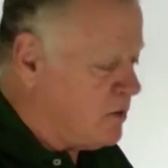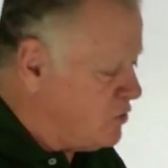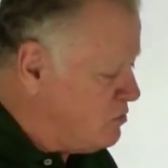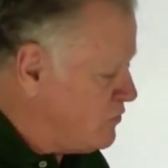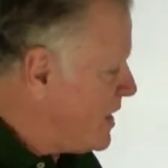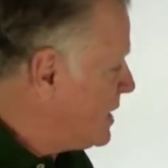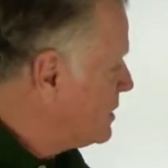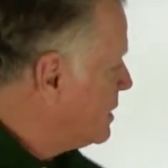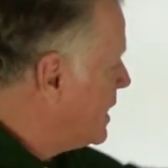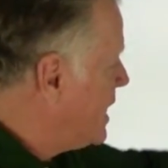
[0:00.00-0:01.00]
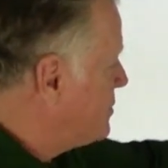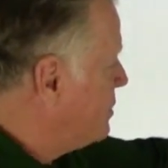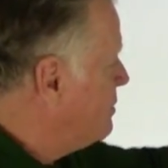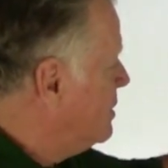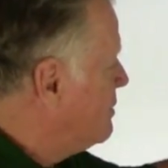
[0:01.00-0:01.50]
You move that little
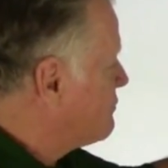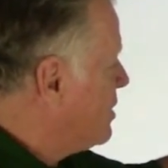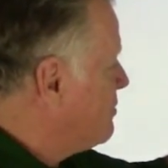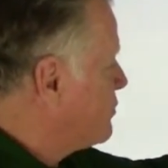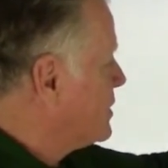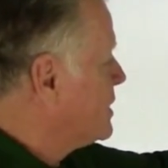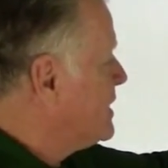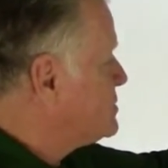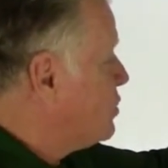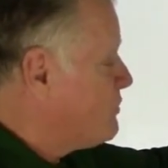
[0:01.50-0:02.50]
handle from release